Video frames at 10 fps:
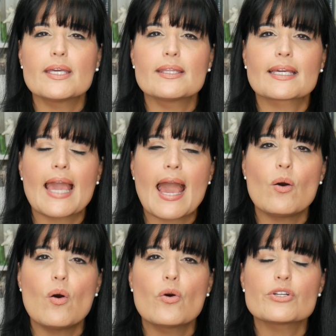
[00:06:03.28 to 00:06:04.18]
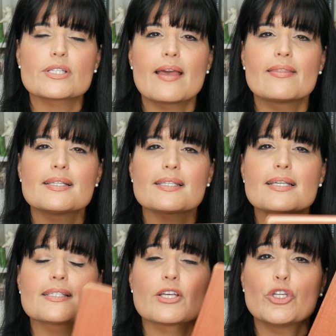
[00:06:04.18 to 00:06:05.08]
the Cowhorse, and this
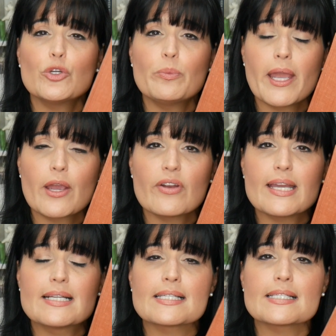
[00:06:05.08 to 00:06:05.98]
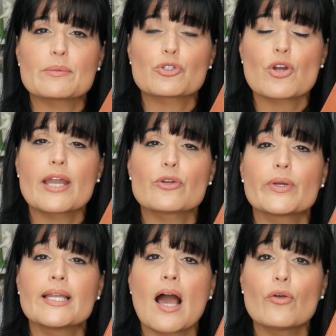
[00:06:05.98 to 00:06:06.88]
is a Newbery, and since I'm trying to
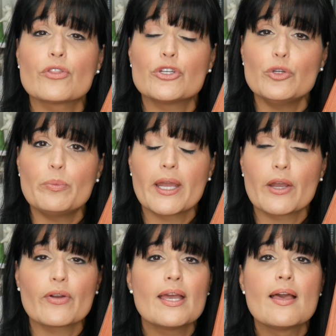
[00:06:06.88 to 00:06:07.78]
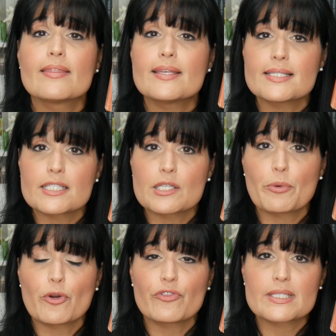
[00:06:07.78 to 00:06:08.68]
read all the Newbery, this is the
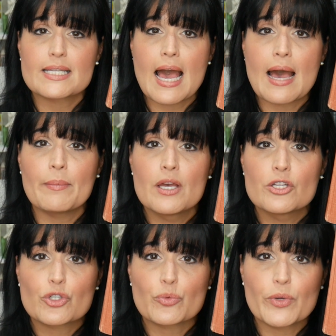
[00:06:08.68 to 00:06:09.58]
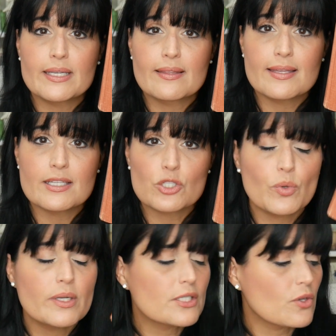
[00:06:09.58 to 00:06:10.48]
perfect time to read this
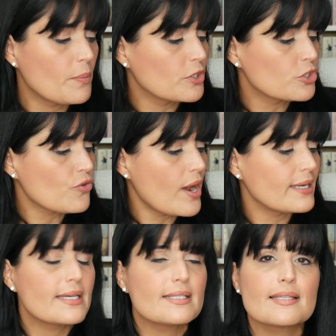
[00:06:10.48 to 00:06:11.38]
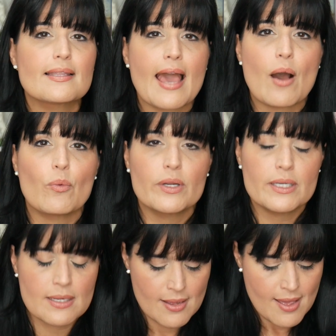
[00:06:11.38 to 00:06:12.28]
one, so I'm going to try to get to that
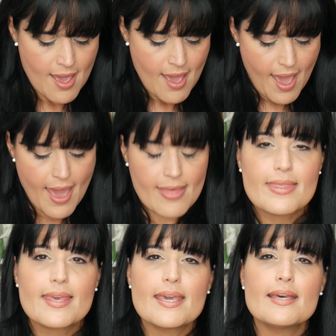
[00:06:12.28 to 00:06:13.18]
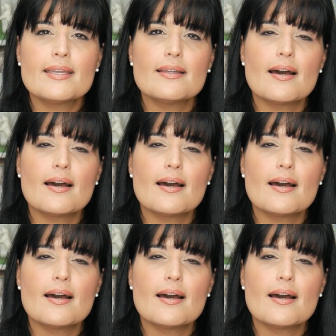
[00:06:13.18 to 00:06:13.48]
one. And then